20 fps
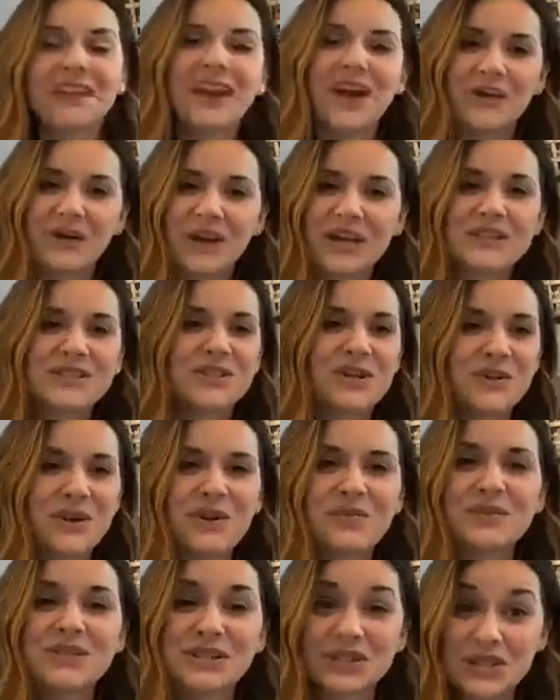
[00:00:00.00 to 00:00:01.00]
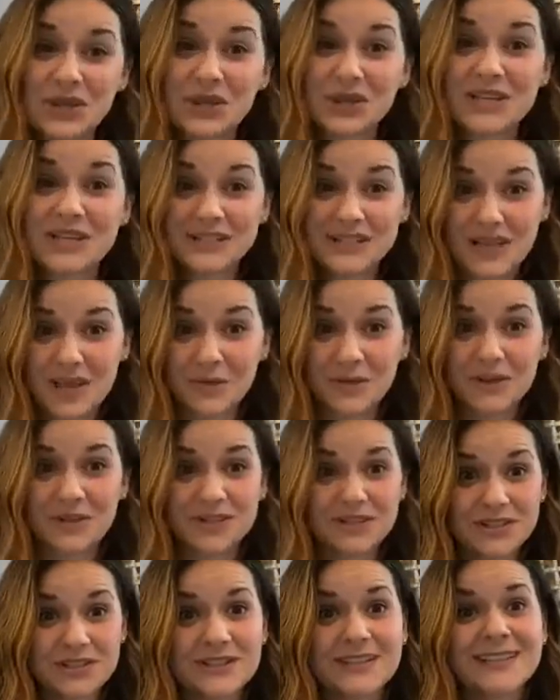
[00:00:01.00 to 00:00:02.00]
Okay, so it was a turkey
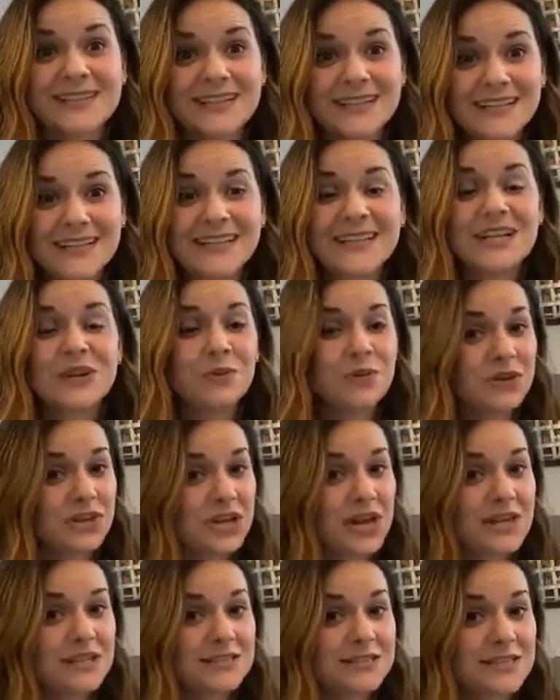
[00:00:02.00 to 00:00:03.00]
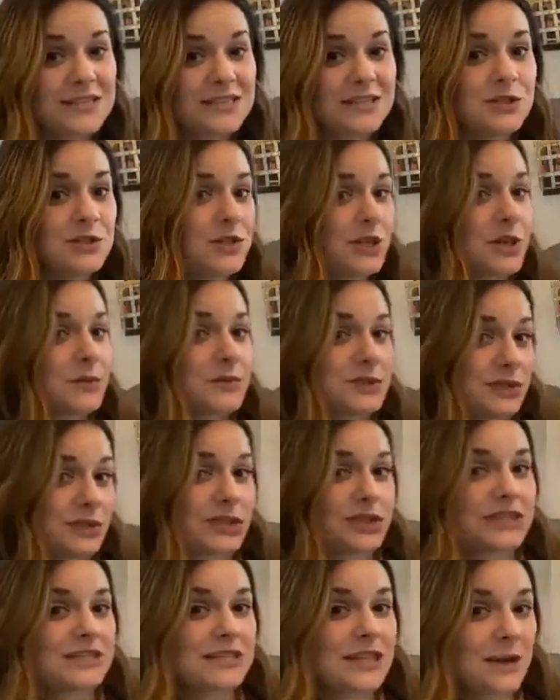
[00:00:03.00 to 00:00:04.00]
sandwich. What do you guys think? Do you think it was a
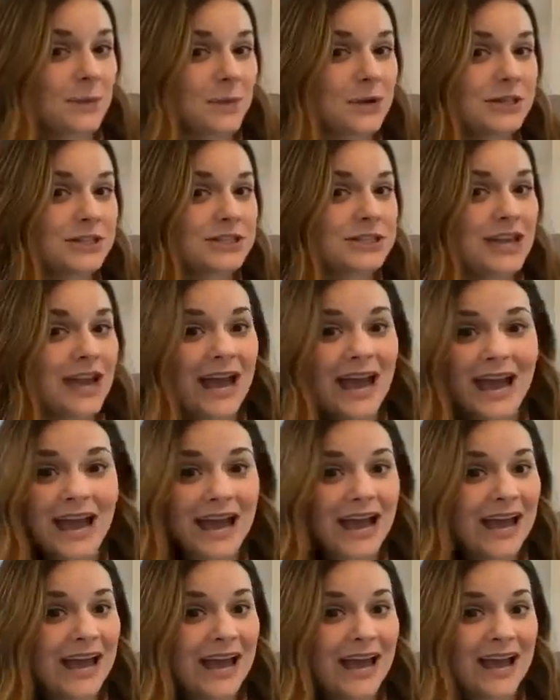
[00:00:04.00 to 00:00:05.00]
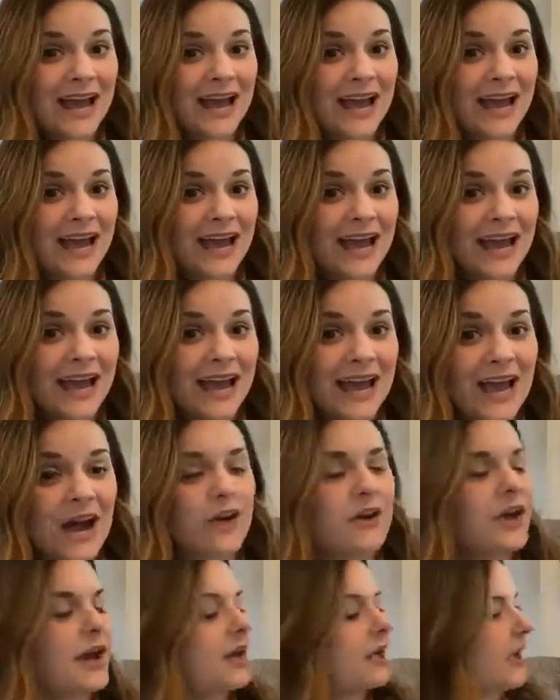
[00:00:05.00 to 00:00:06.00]
turkey sandwich?
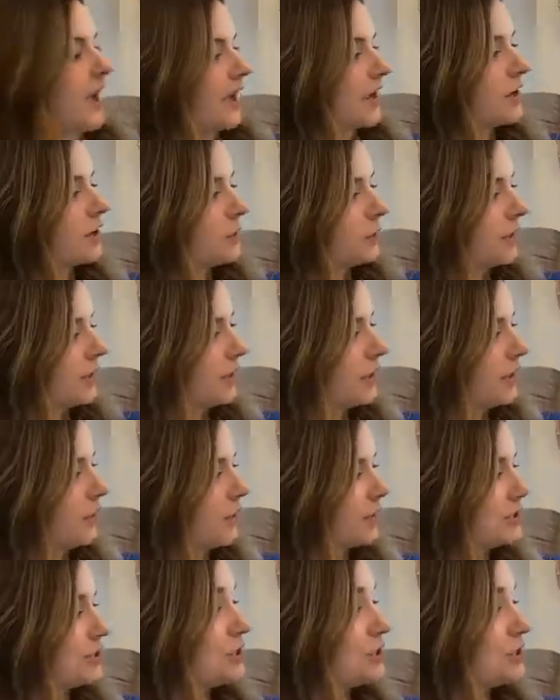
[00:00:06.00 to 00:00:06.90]
Okay, Hugga, you want to know what